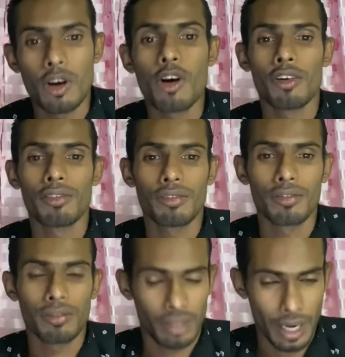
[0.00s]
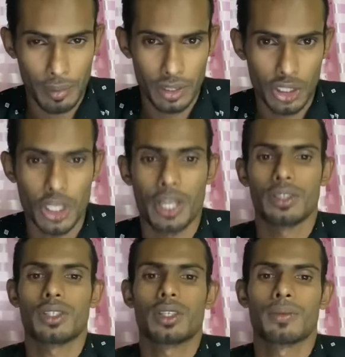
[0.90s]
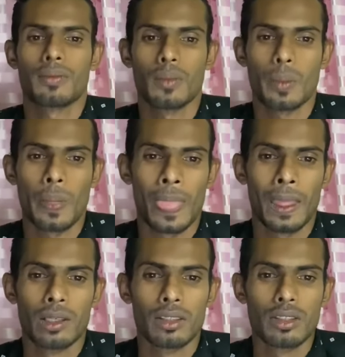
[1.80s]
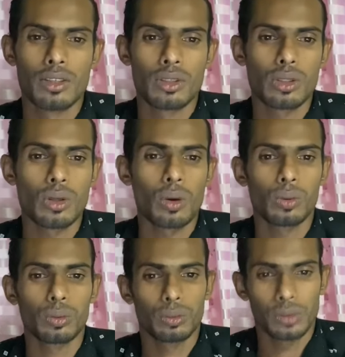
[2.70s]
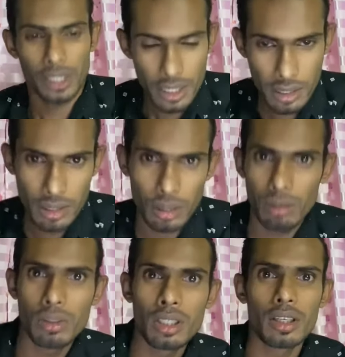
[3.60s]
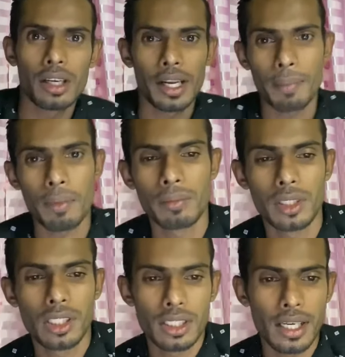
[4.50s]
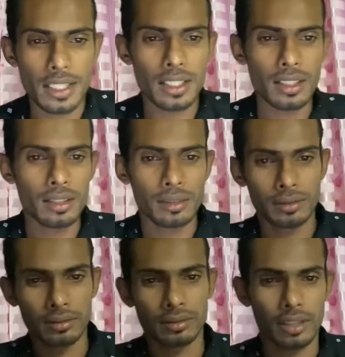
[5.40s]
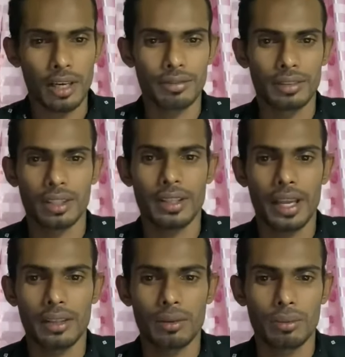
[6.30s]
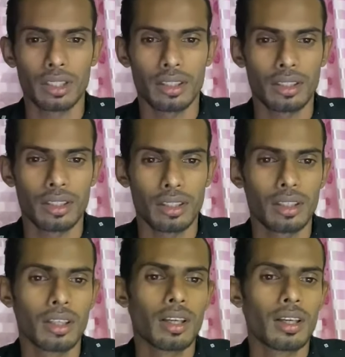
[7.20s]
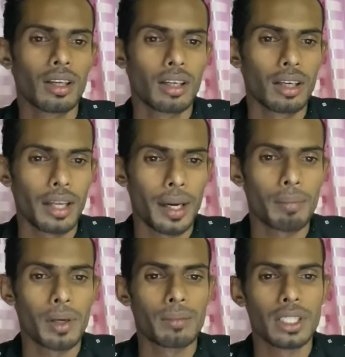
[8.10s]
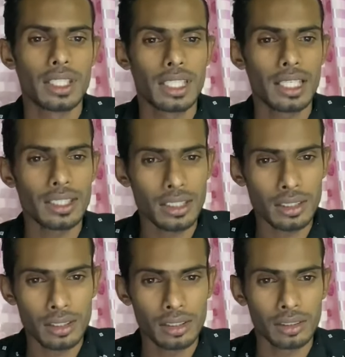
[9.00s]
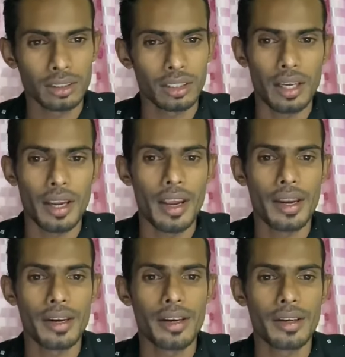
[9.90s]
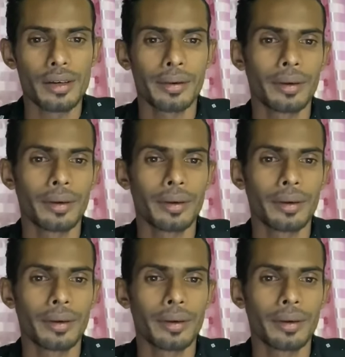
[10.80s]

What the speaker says: of climate change. So yes, we'll wrap up this lesson. After that we'll wrap up this lesson, and